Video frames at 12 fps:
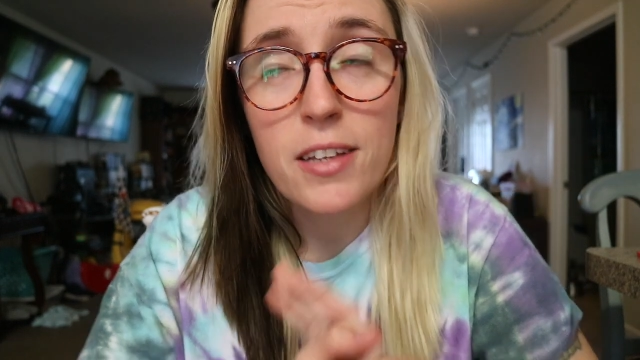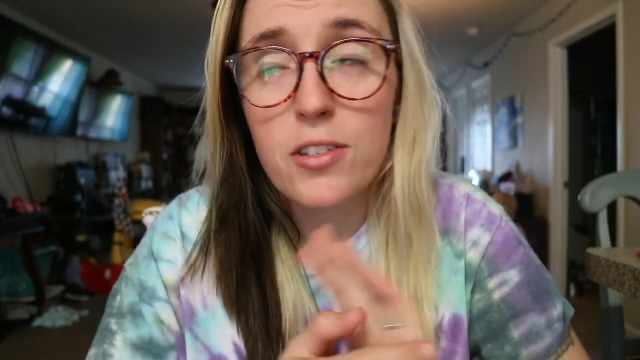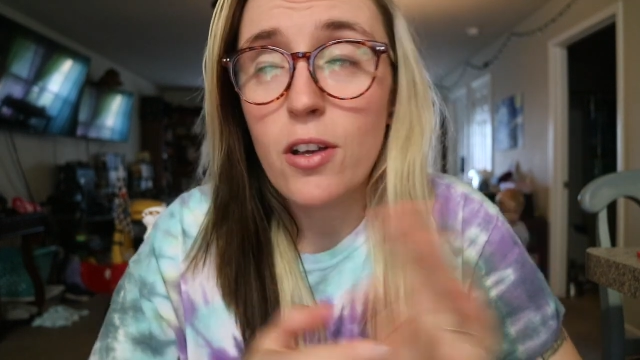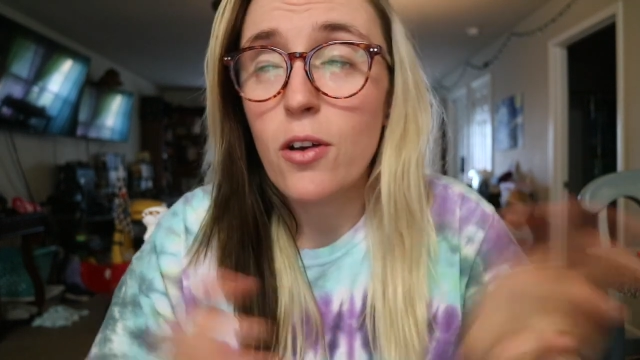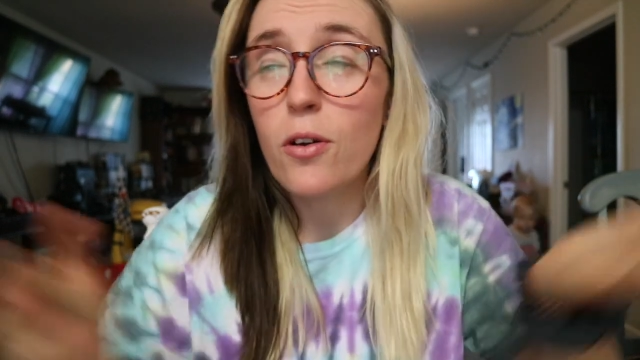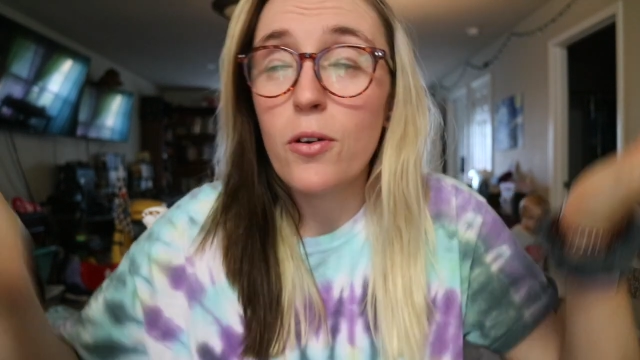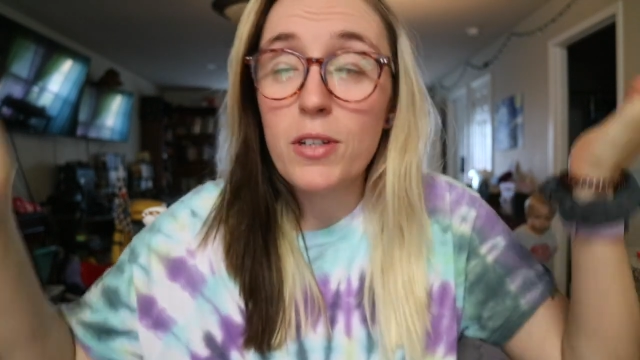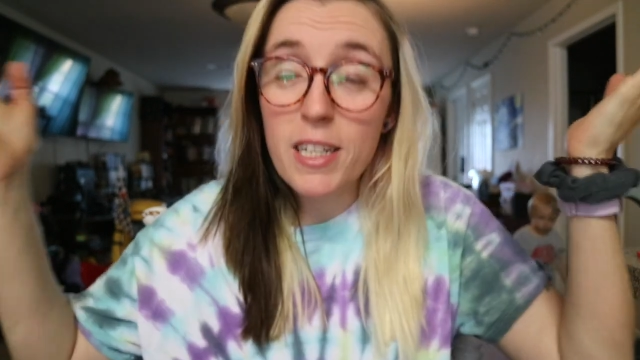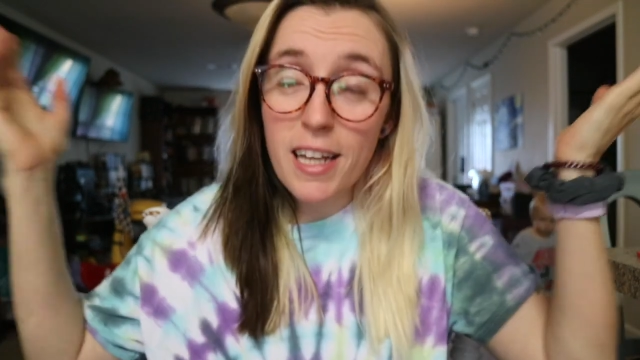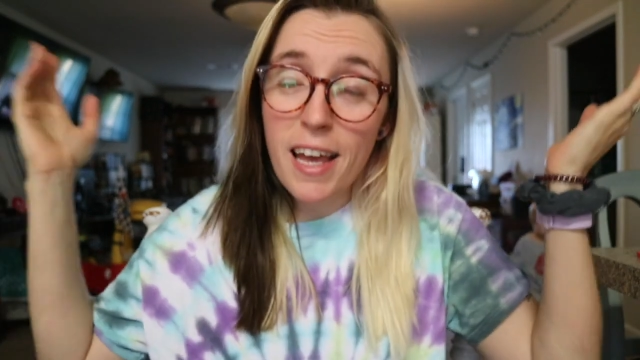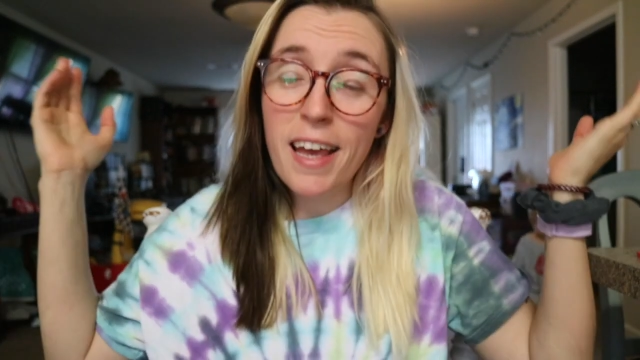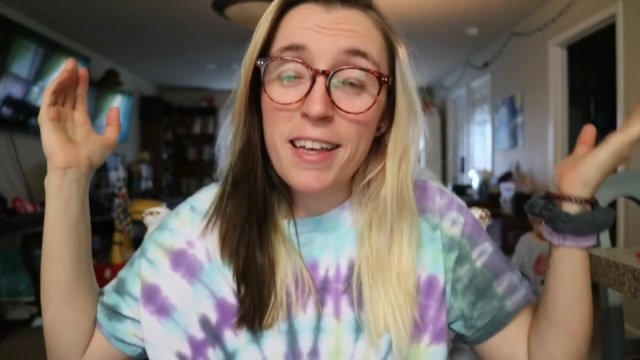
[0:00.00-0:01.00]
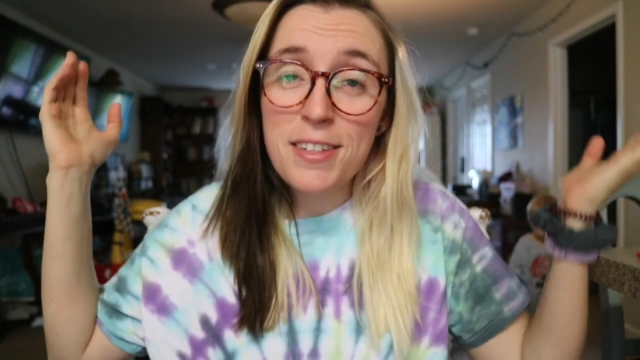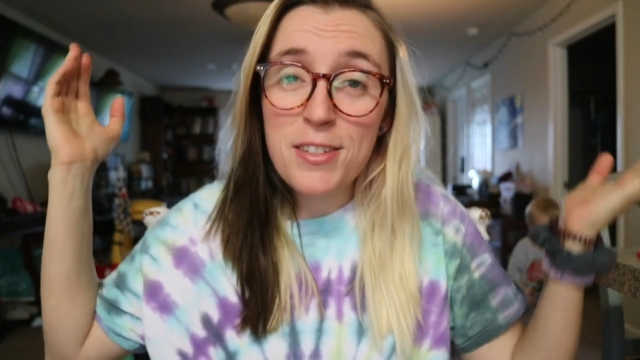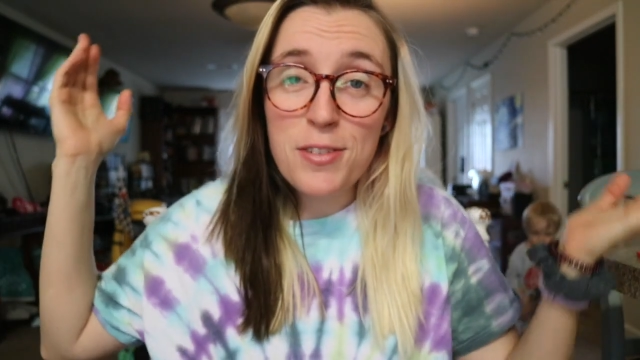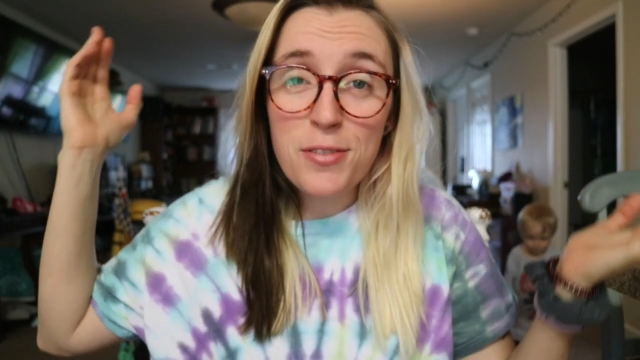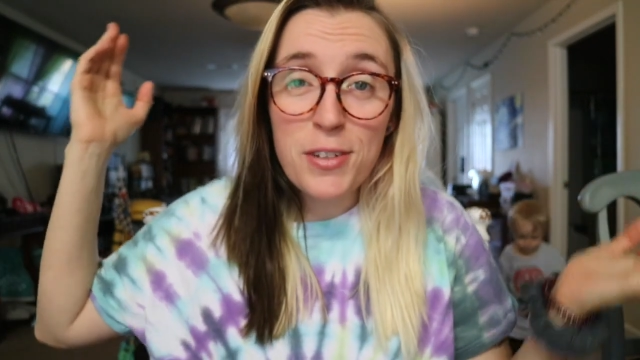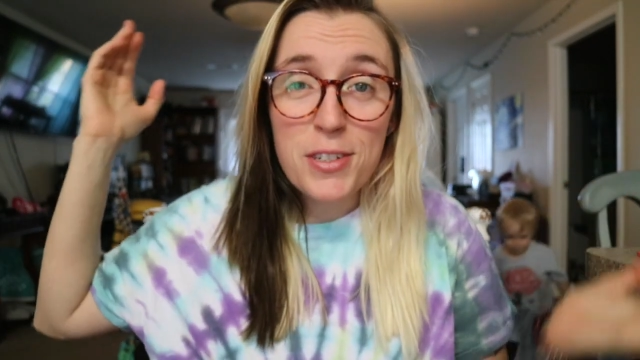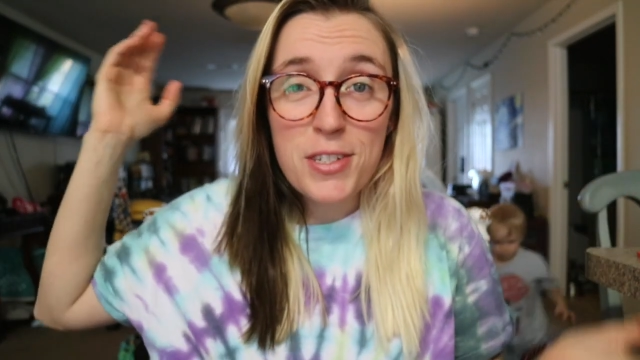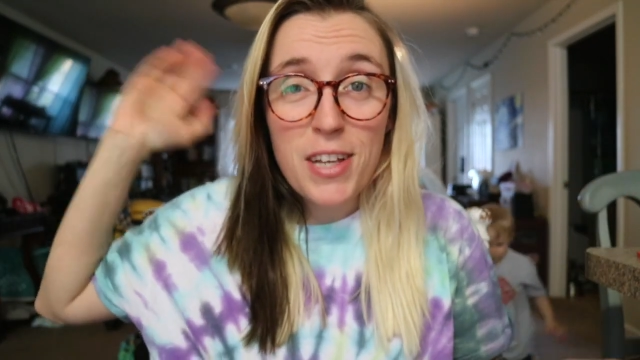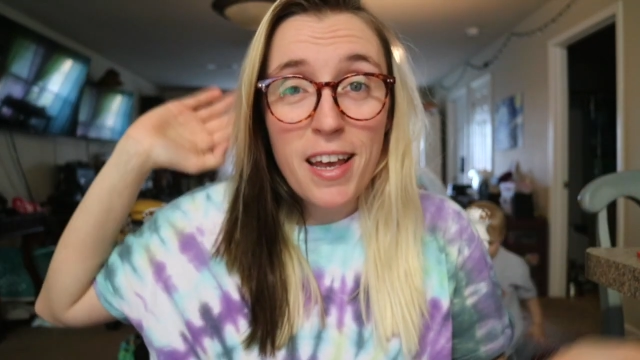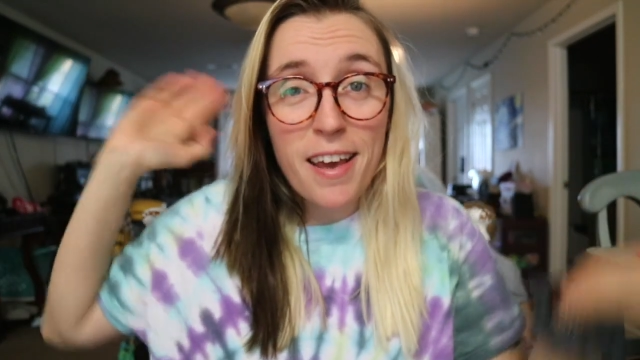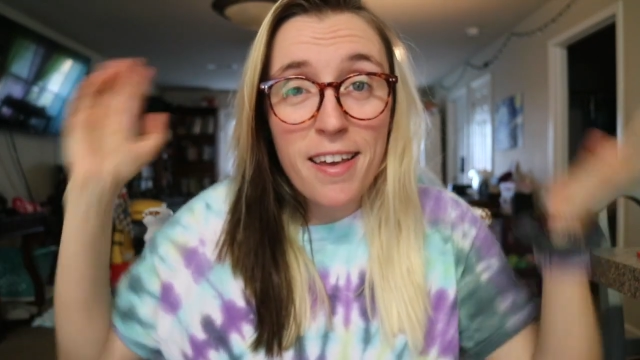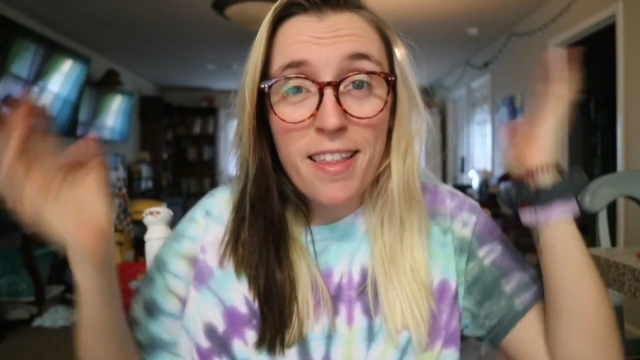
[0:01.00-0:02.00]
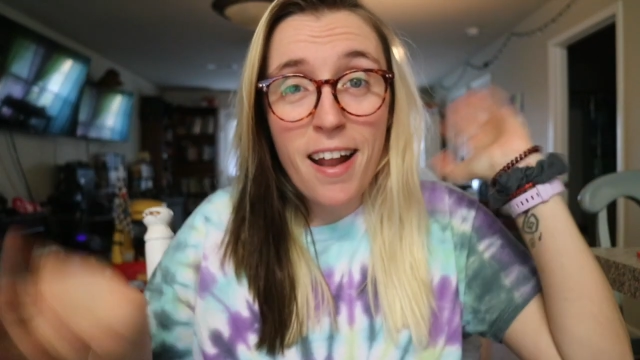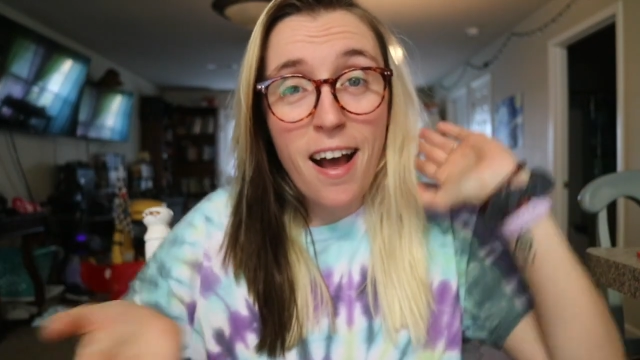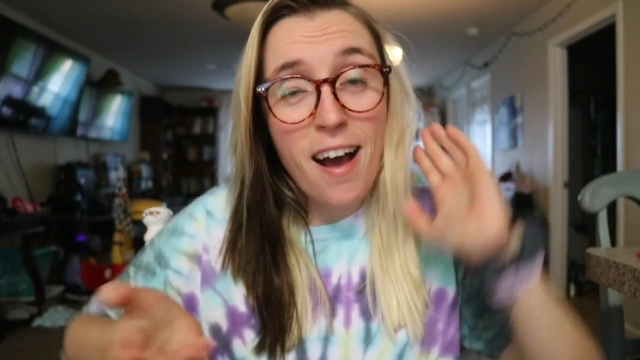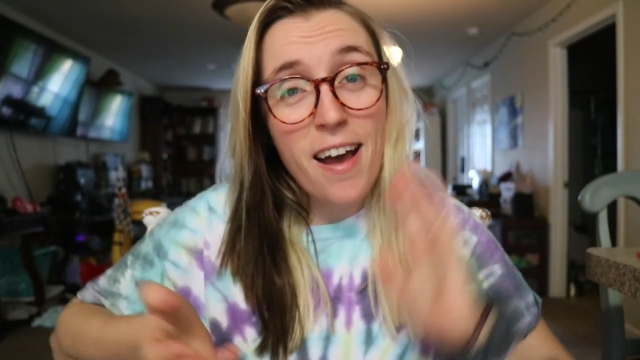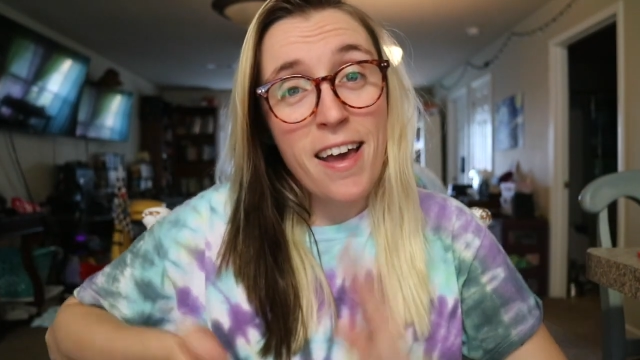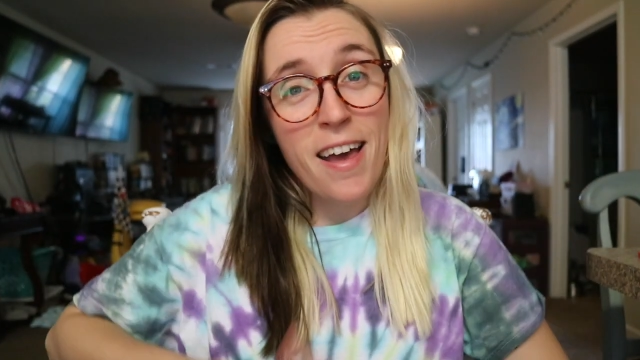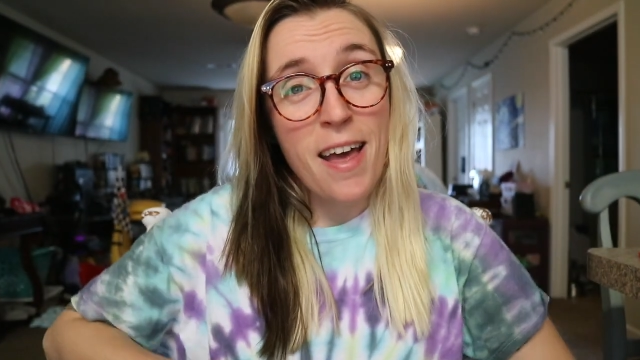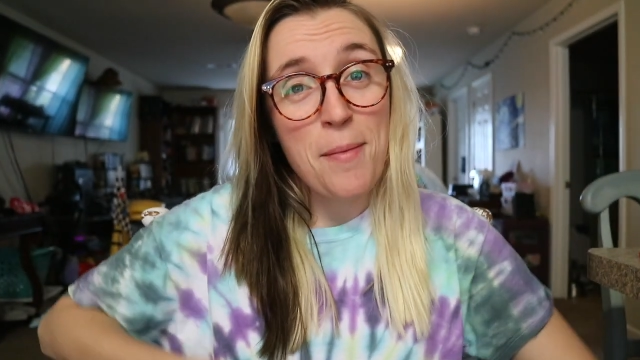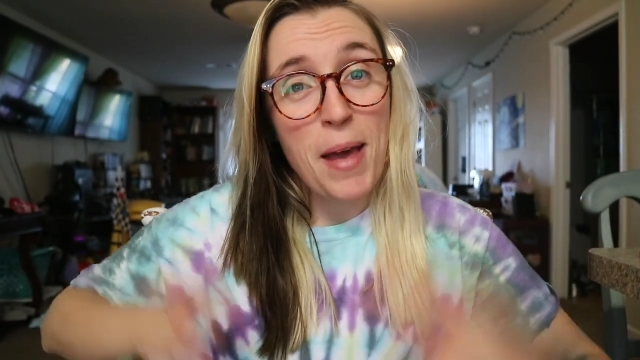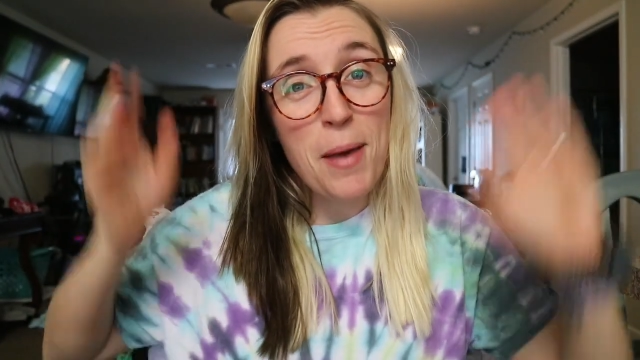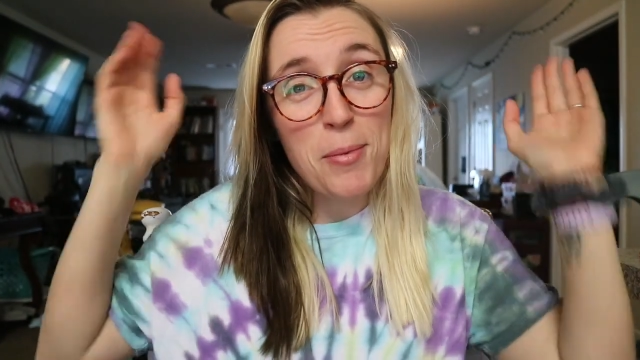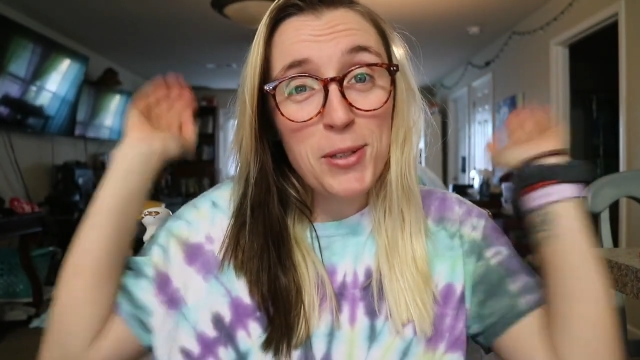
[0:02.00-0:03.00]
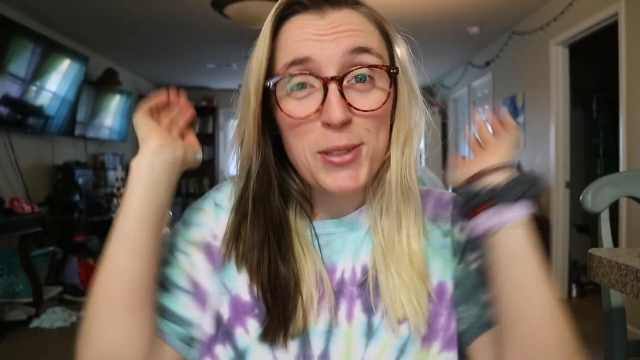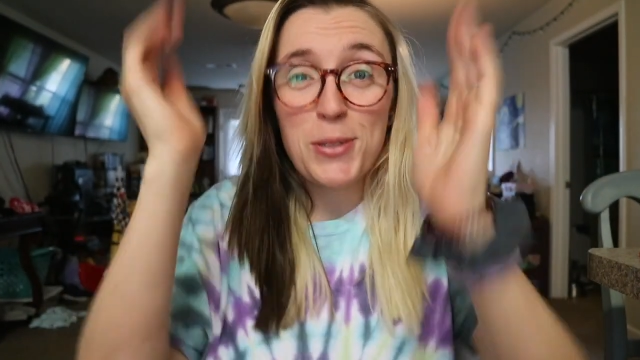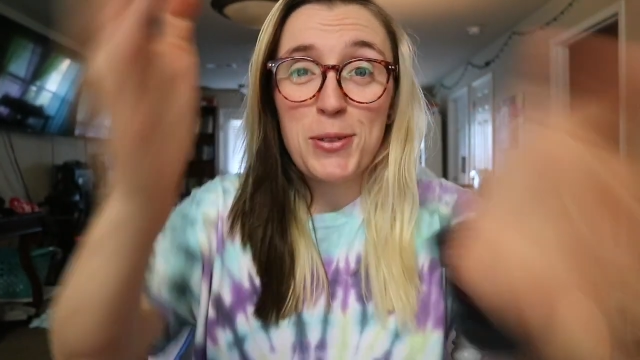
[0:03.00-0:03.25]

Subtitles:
so today is the first day that I am able to